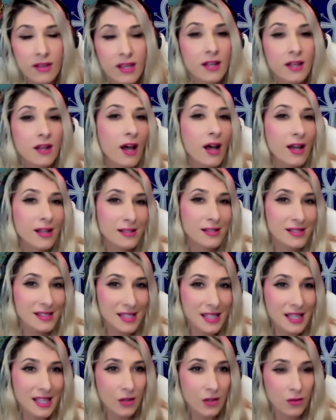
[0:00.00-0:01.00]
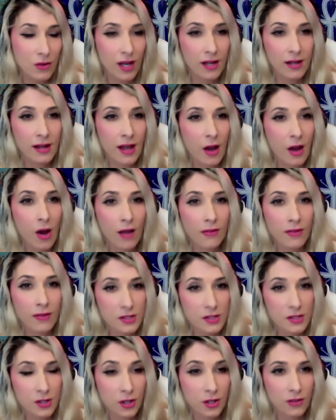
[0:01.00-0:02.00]
and unseen right now on this
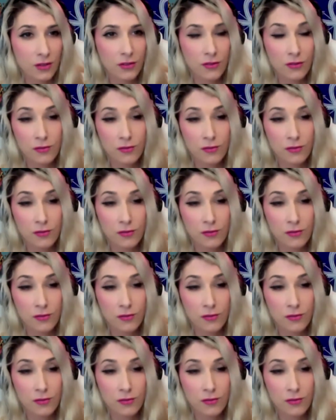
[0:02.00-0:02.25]
earth.